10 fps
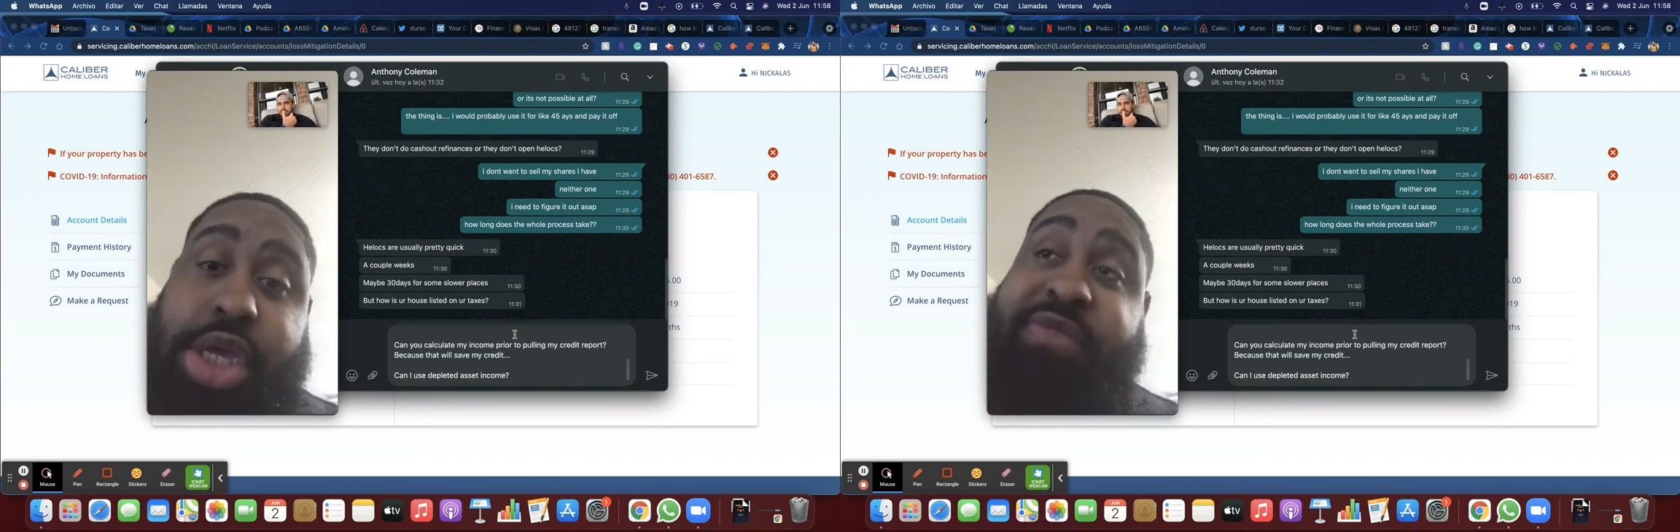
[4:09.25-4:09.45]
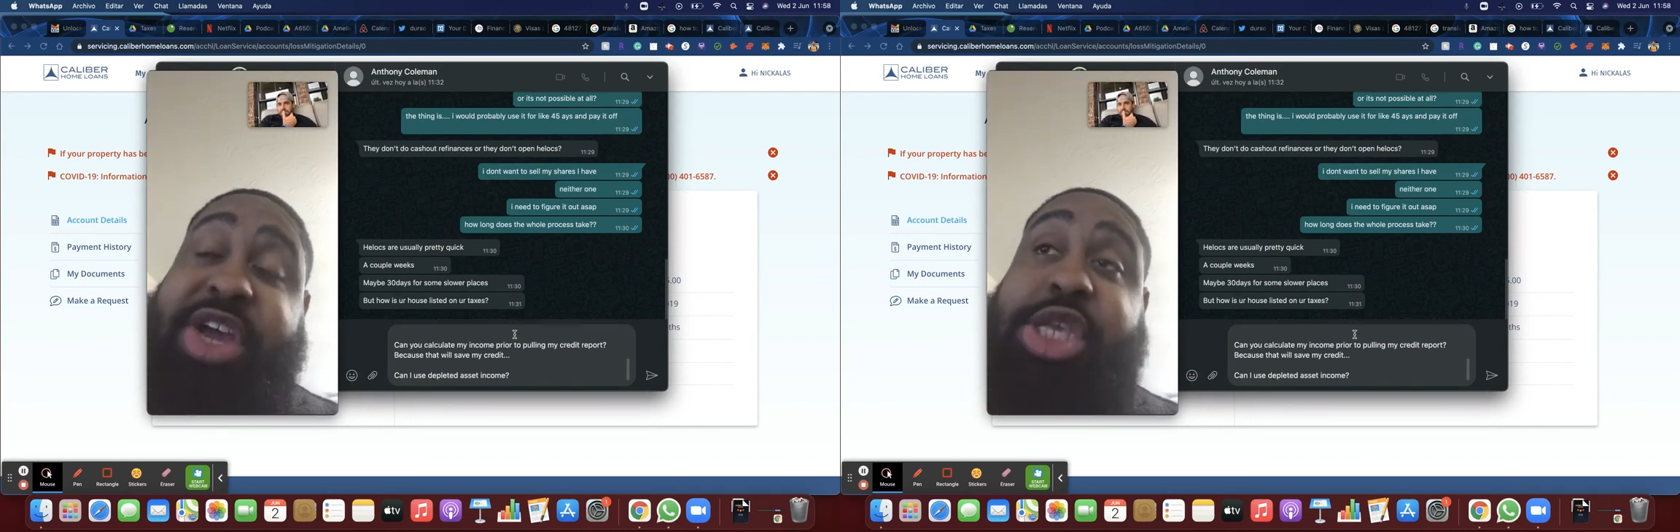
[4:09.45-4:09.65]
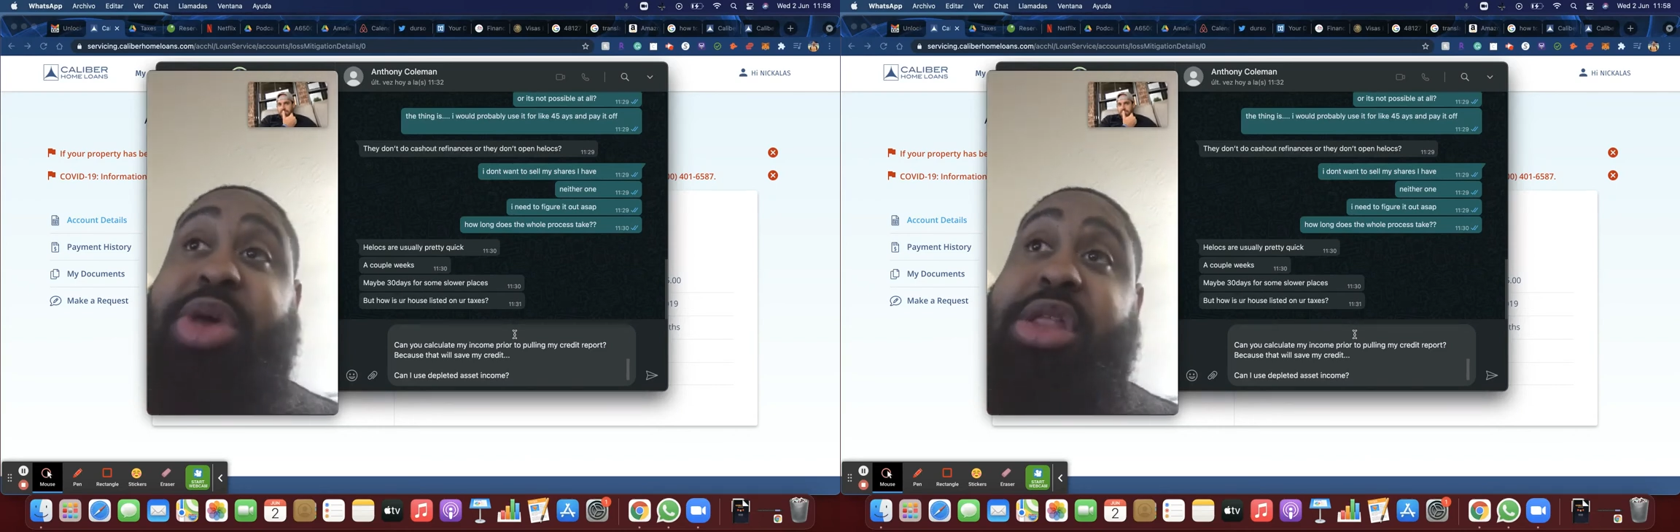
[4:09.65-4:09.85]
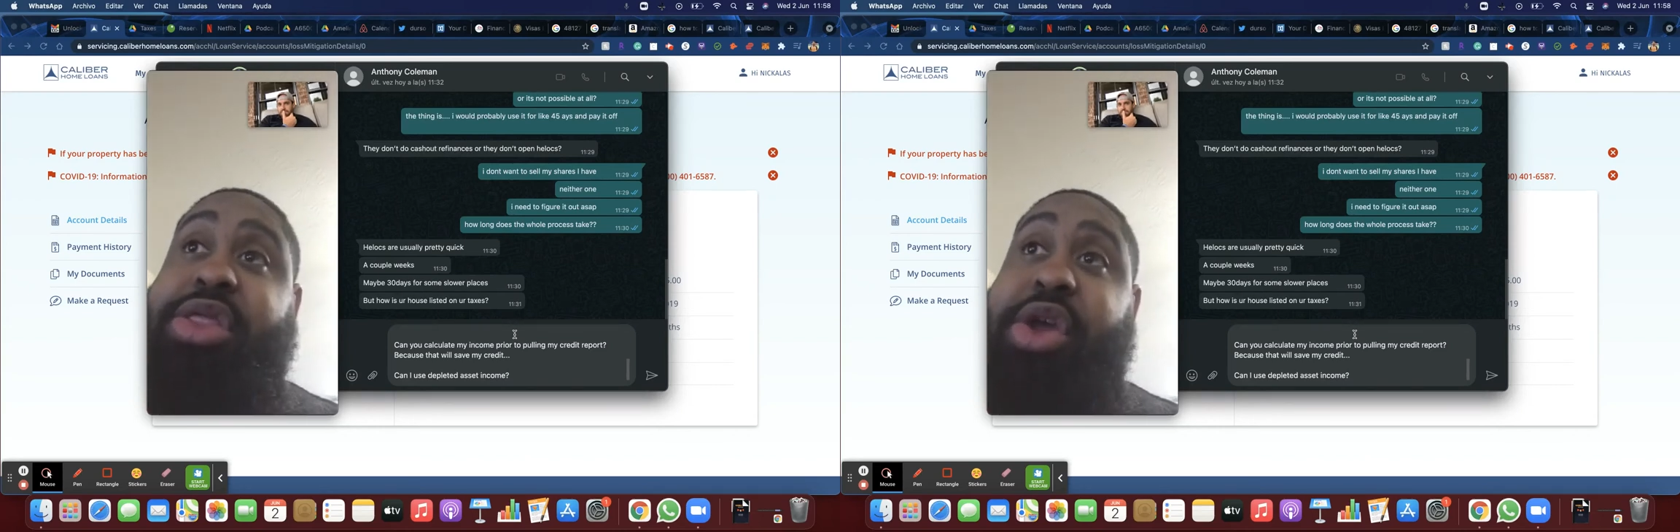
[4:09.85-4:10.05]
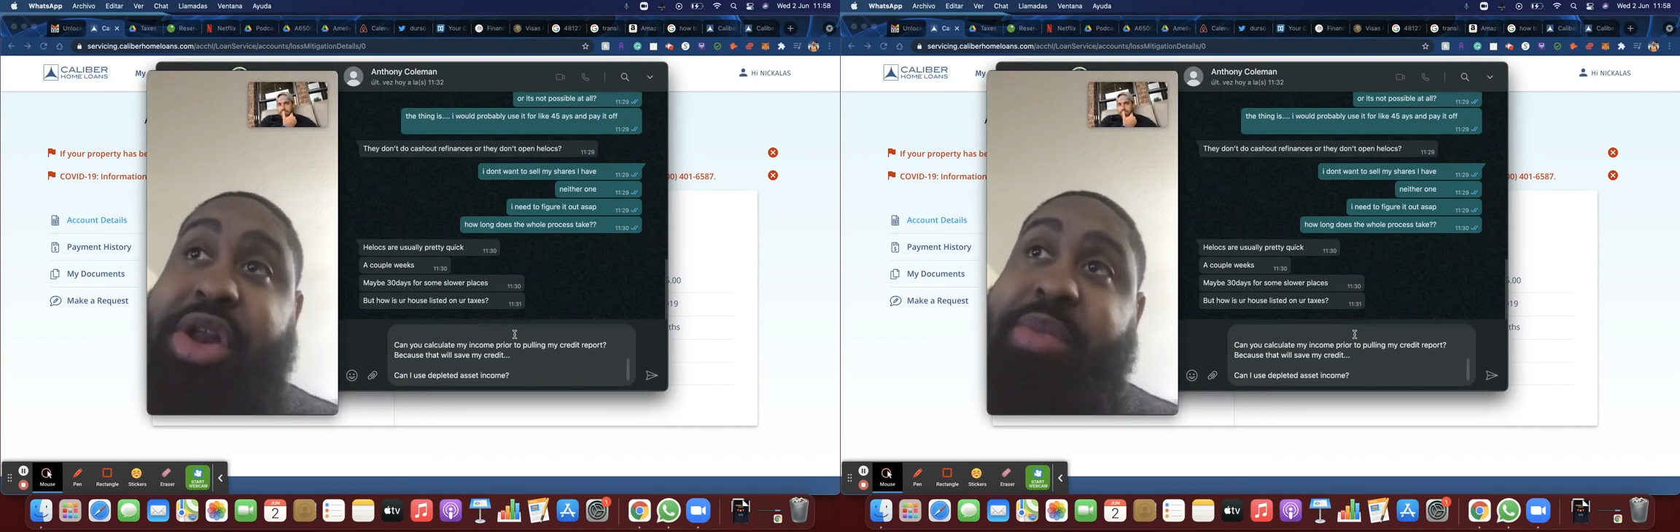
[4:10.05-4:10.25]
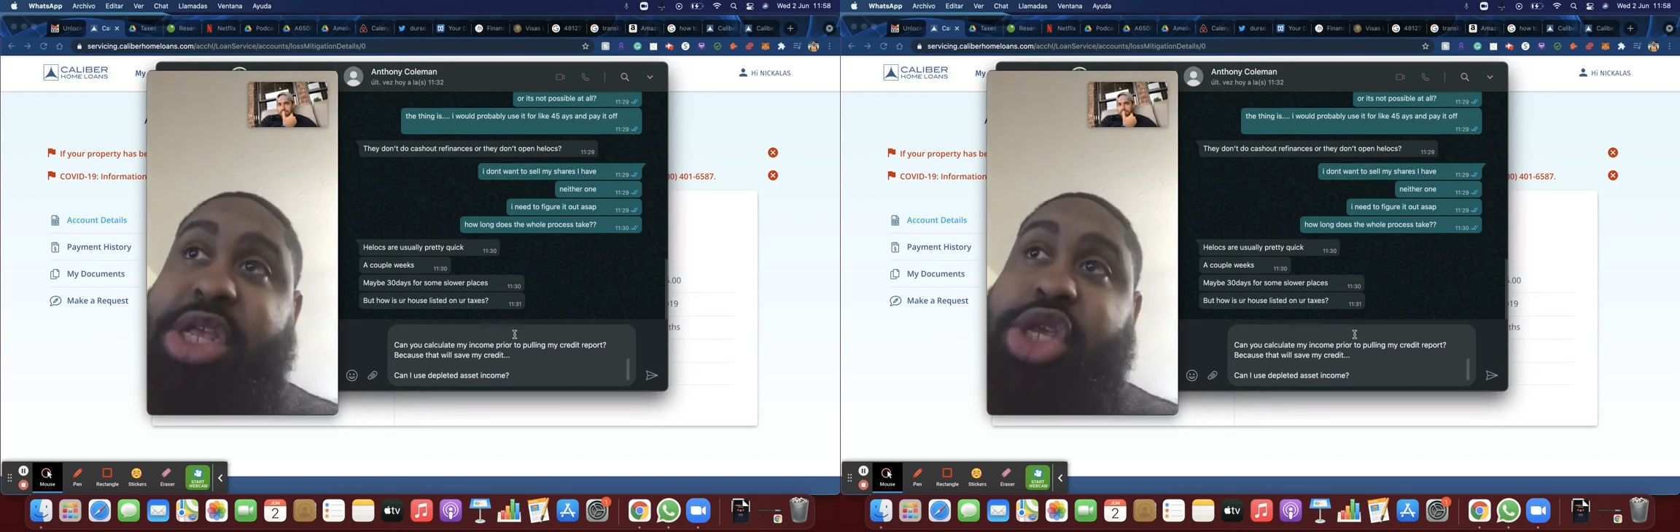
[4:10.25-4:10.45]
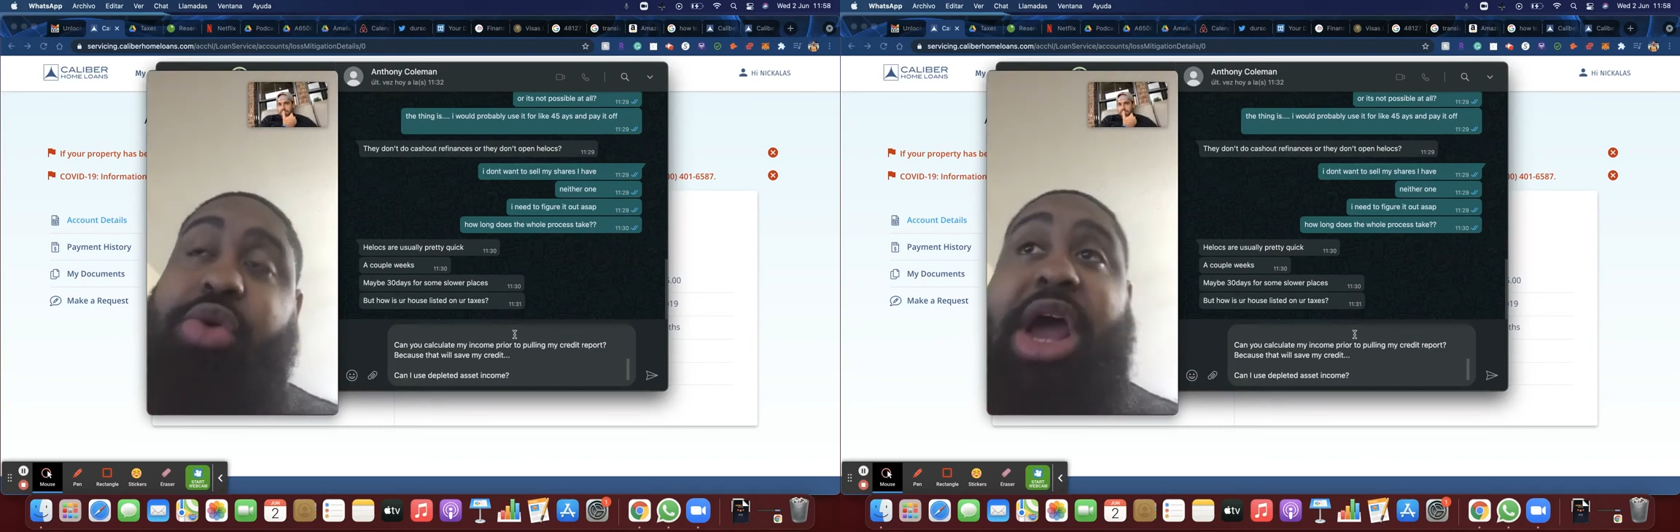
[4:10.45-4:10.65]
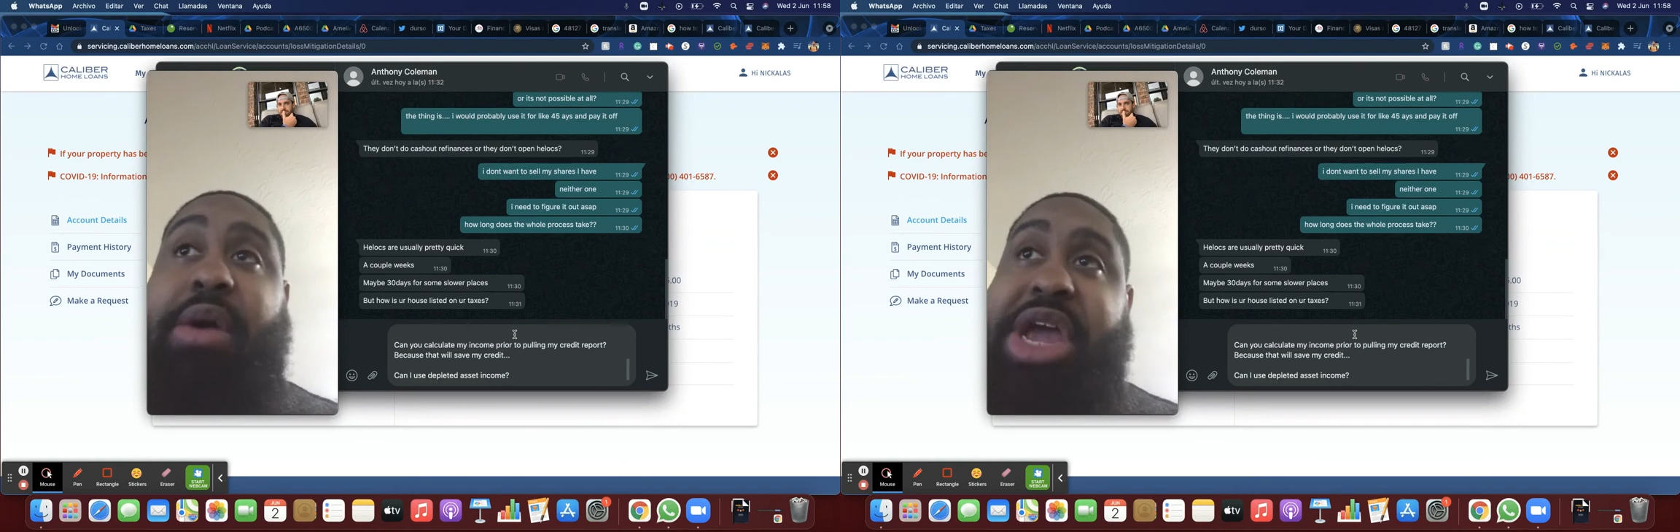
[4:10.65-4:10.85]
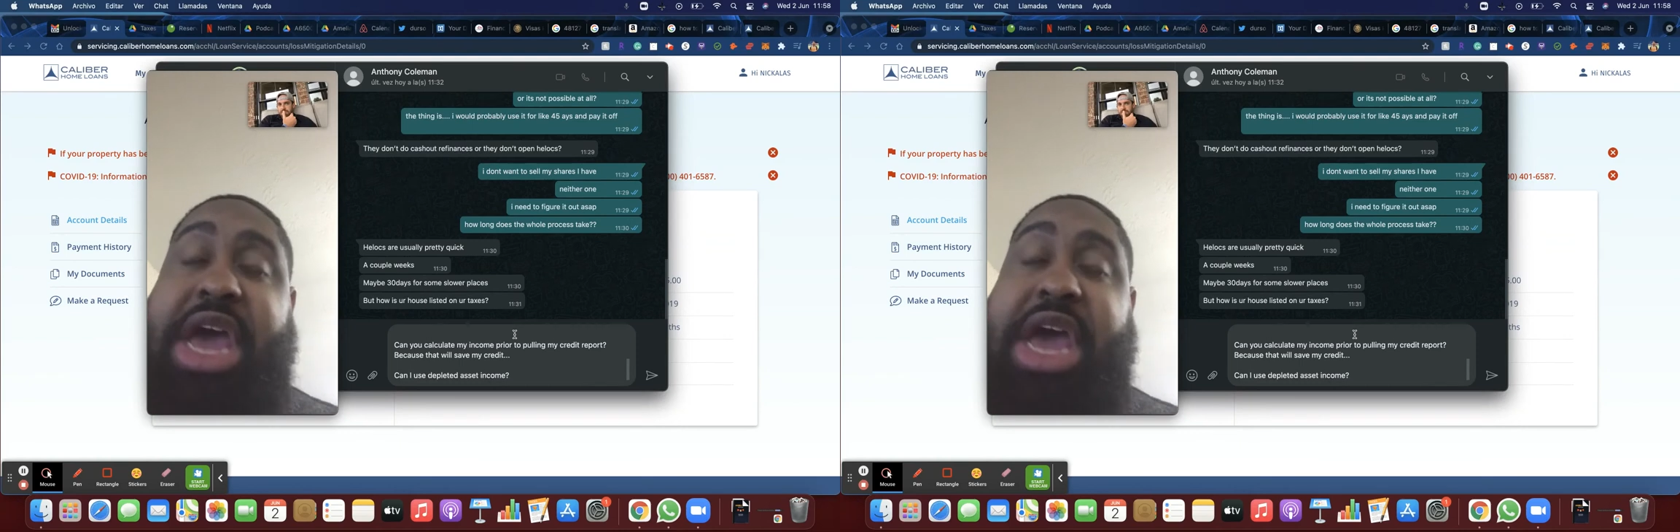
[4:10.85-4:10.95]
So if I spend 30 minutes to an